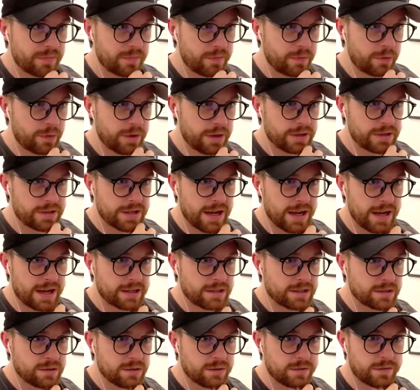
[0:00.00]
for
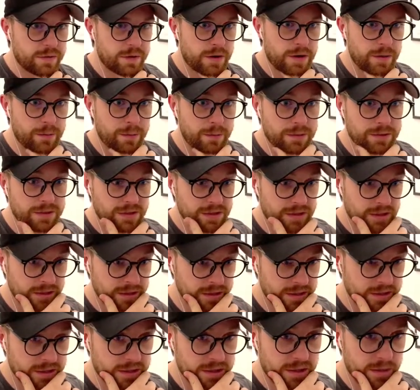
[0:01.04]
attack so far. I will still
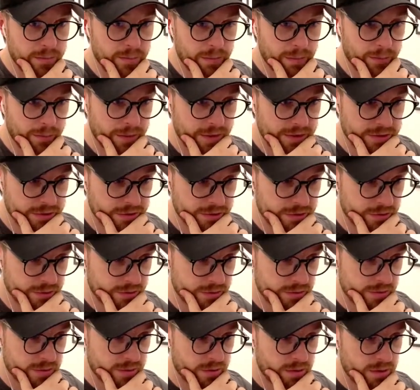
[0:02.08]
need to keep up pressure.
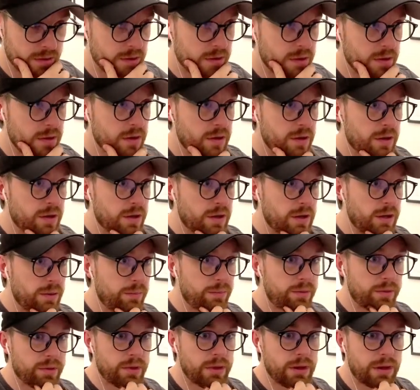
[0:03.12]
Keep
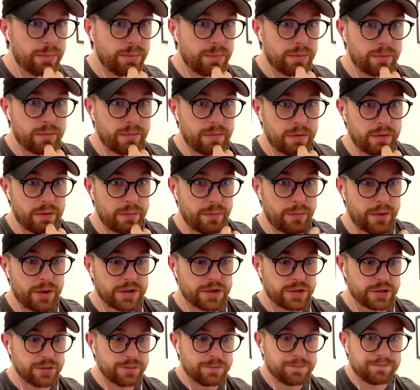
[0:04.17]
up the
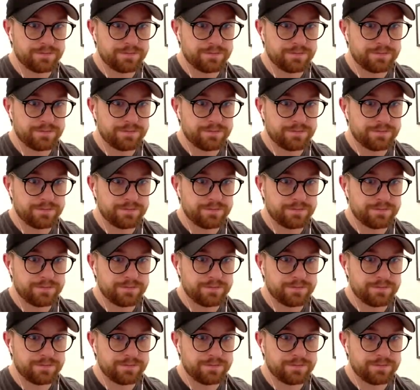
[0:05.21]
pressure.